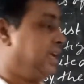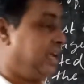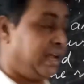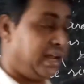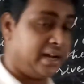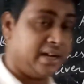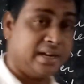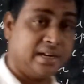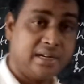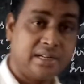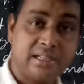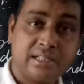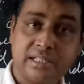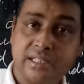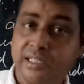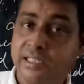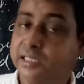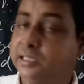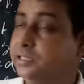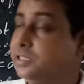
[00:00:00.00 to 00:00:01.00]

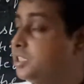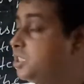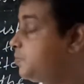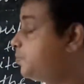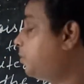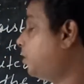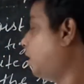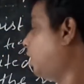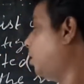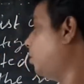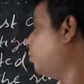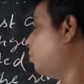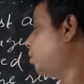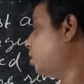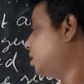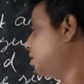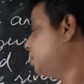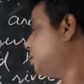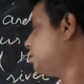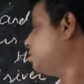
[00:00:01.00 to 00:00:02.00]
And this plow
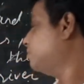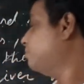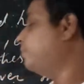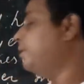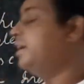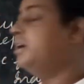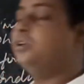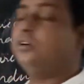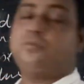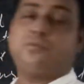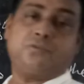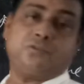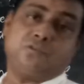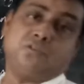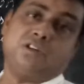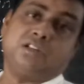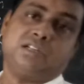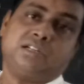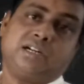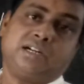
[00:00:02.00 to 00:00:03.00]
was made of
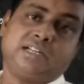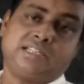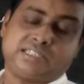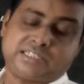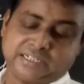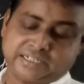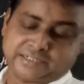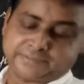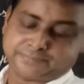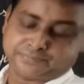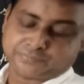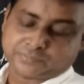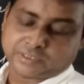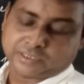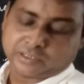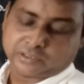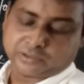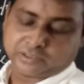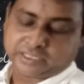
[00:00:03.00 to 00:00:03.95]
wood. Understand?